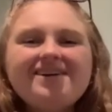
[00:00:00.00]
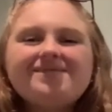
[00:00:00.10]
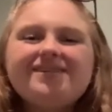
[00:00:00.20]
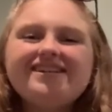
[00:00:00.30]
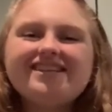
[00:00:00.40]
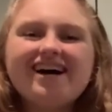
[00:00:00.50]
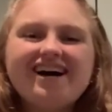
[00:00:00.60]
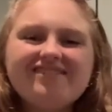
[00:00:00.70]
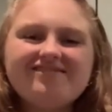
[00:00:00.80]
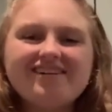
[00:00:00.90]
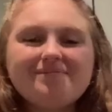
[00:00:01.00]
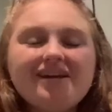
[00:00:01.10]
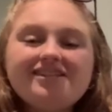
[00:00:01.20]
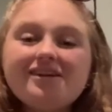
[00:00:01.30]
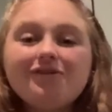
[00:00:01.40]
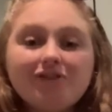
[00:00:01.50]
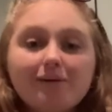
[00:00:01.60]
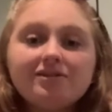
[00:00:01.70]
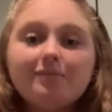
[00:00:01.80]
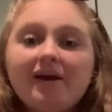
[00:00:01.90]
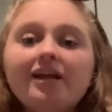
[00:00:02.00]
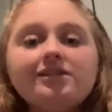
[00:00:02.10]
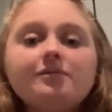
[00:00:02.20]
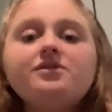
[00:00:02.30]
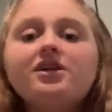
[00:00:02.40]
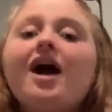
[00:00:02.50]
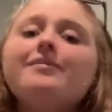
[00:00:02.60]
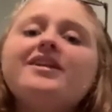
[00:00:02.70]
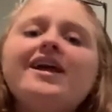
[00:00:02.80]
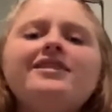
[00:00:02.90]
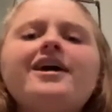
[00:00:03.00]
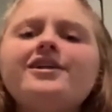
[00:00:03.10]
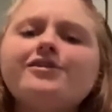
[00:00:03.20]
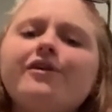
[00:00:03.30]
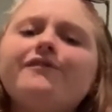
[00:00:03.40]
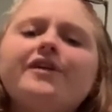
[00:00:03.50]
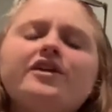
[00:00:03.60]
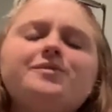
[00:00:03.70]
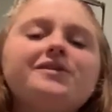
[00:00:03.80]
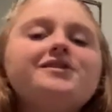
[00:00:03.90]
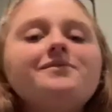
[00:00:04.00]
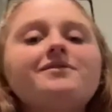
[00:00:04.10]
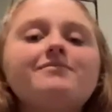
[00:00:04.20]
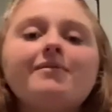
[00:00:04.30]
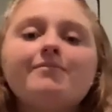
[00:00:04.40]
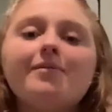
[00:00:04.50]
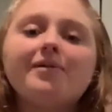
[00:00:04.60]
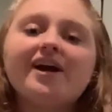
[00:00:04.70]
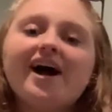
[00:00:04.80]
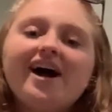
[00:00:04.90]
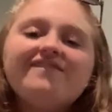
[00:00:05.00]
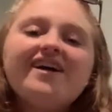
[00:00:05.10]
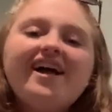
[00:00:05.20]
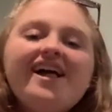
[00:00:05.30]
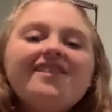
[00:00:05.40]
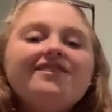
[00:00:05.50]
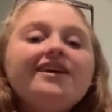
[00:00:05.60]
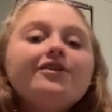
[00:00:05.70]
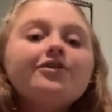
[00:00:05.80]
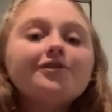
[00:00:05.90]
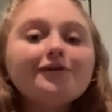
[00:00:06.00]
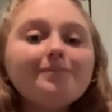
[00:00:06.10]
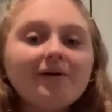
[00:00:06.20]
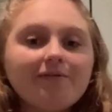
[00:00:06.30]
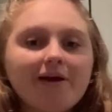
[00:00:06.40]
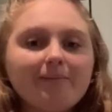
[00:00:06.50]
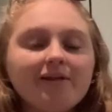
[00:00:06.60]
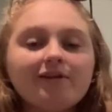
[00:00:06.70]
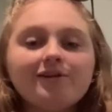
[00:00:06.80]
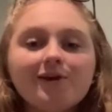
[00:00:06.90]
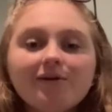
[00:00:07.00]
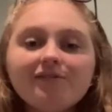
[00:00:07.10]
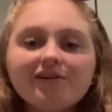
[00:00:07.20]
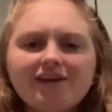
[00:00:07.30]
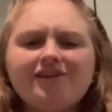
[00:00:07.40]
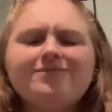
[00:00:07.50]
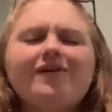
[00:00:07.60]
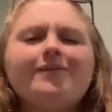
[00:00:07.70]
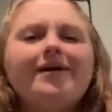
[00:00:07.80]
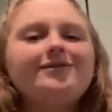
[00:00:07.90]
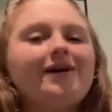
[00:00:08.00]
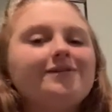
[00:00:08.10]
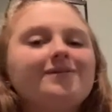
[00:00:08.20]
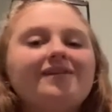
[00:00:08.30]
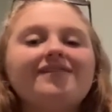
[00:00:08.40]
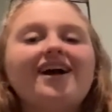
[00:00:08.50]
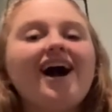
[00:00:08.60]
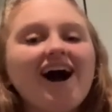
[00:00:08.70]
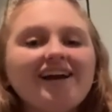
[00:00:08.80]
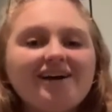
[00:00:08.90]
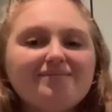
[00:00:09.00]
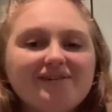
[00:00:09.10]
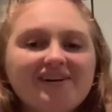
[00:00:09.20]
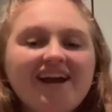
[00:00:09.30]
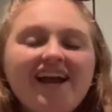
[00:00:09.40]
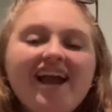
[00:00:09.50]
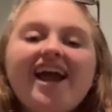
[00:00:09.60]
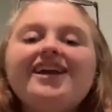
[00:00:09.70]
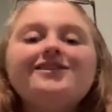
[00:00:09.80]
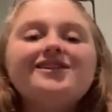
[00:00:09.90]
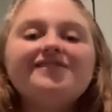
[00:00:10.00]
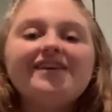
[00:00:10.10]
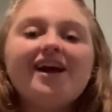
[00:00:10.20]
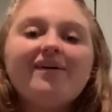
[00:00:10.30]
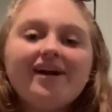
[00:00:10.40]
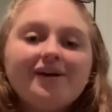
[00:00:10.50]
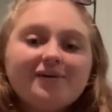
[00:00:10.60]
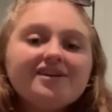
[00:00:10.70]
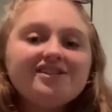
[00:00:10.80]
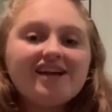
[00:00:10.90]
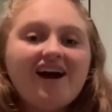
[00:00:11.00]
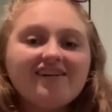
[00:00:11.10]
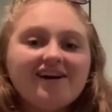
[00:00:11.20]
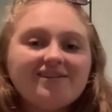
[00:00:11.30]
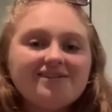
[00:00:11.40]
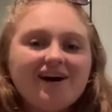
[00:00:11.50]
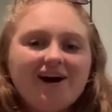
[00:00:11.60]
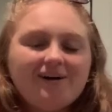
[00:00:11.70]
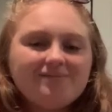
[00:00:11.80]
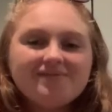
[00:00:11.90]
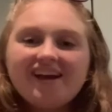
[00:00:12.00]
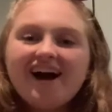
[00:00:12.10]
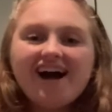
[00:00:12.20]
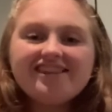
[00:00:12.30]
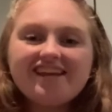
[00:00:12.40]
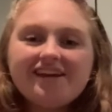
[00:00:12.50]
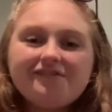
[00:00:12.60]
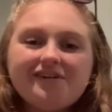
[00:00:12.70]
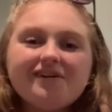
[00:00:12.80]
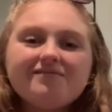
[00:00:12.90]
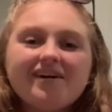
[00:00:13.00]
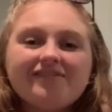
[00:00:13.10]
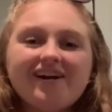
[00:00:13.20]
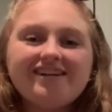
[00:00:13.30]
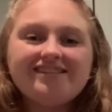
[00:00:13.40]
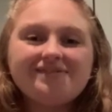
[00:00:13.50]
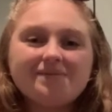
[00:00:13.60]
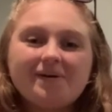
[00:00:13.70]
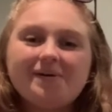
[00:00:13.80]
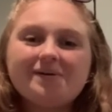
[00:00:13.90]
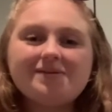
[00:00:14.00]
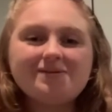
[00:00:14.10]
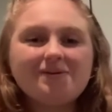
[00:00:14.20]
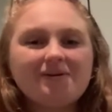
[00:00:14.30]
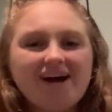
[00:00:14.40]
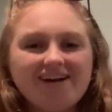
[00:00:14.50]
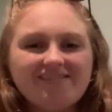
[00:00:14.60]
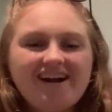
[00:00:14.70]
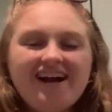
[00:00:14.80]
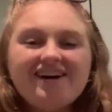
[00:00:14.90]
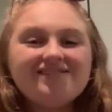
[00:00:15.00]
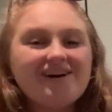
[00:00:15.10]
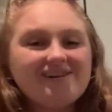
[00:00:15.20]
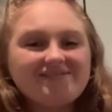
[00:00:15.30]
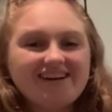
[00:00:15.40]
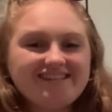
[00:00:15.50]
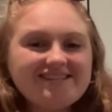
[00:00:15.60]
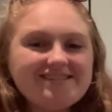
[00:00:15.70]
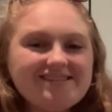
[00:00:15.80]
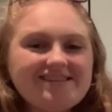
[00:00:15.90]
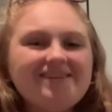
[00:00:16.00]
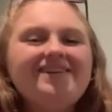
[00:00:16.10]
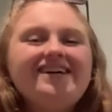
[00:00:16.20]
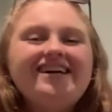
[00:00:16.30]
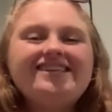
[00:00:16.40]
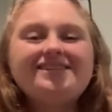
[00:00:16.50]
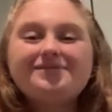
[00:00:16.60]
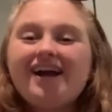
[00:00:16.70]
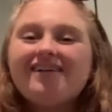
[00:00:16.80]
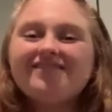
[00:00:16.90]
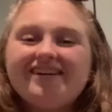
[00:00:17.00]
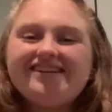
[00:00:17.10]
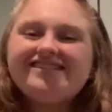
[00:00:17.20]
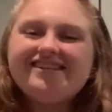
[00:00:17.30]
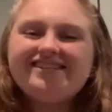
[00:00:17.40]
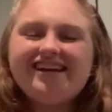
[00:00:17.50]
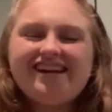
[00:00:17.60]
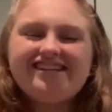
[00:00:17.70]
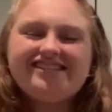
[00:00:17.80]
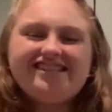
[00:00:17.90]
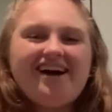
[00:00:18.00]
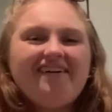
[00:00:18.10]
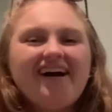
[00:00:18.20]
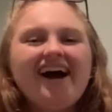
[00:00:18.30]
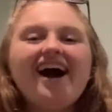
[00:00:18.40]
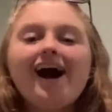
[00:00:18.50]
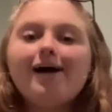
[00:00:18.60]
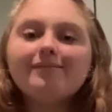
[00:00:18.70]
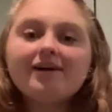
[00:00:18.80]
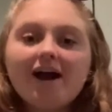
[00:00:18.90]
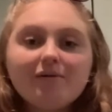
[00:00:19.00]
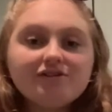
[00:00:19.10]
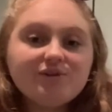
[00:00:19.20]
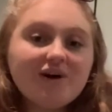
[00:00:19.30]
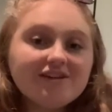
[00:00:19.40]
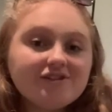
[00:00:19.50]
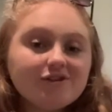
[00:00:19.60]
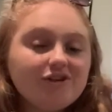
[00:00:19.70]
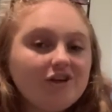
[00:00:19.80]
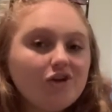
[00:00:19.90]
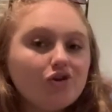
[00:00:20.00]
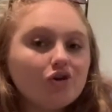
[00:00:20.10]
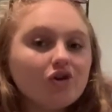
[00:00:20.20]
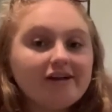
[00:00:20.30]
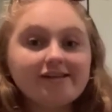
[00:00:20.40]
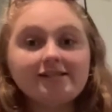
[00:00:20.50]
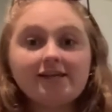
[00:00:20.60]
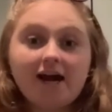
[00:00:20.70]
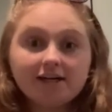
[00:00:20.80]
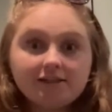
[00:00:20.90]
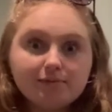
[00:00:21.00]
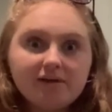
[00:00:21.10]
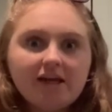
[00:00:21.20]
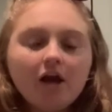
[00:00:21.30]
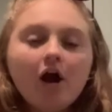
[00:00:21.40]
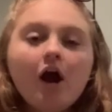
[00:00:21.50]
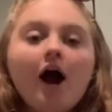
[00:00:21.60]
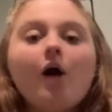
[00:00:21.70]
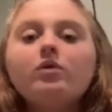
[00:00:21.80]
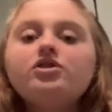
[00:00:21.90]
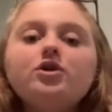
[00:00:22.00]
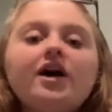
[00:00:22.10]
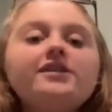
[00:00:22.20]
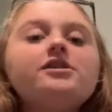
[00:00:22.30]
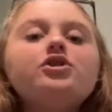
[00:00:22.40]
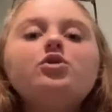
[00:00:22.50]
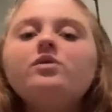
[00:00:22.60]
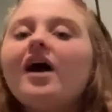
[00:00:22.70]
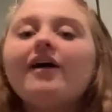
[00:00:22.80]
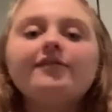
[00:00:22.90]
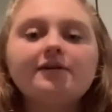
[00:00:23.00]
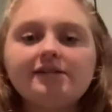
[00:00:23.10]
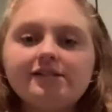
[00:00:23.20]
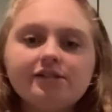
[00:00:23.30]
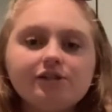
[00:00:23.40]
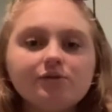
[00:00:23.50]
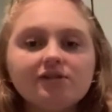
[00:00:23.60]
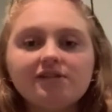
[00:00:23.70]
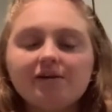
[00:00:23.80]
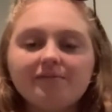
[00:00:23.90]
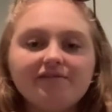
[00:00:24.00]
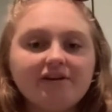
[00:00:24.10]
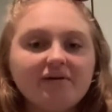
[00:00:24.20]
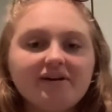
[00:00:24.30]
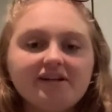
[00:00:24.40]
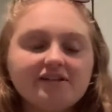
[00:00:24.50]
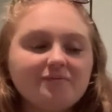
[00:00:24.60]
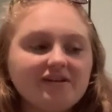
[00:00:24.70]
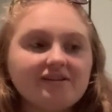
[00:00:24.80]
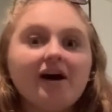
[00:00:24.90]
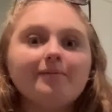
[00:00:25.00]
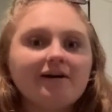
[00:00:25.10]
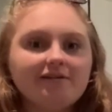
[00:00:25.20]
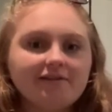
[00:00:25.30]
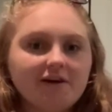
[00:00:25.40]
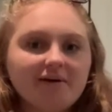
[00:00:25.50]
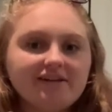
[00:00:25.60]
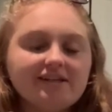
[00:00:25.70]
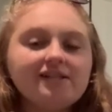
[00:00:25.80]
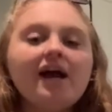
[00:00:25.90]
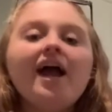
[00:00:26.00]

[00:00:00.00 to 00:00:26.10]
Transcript: But make sure you thumbs up and subscribe and hit that notification bell to become a member of the Krupa fam. And the notification bell reminds you guys whenever I upload a YouTube video. And quick shout out, I think a few of my friends from my old school have followed me on YouTube, subscribed YouTube channel. So I want you guys to either like text me. I want you guys to do whatever you need to do to send me video ideas because I'm out of video ideas.